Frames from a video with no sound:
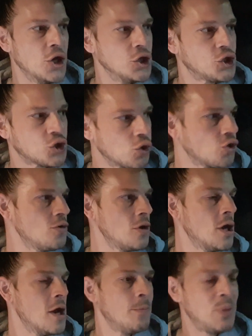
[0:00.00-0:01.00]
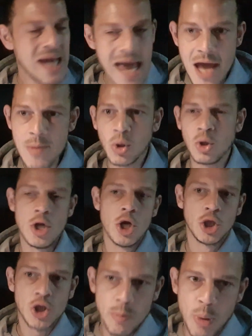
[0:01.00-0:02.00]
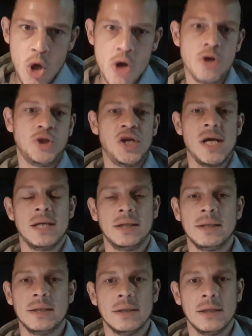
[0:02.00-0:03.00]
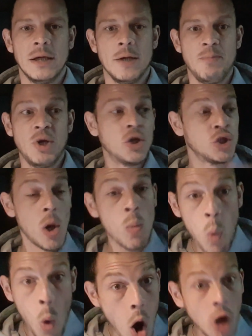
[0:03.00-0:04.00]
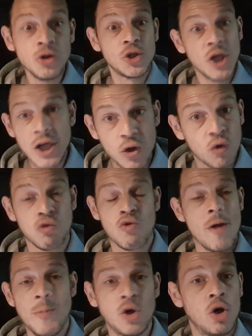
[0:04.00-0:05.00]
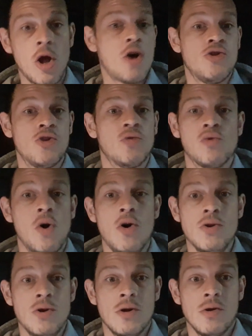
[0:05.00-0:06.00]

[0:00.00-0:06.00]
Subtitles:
Shouldn't be able to purchase because I'm wanted criminal on the run.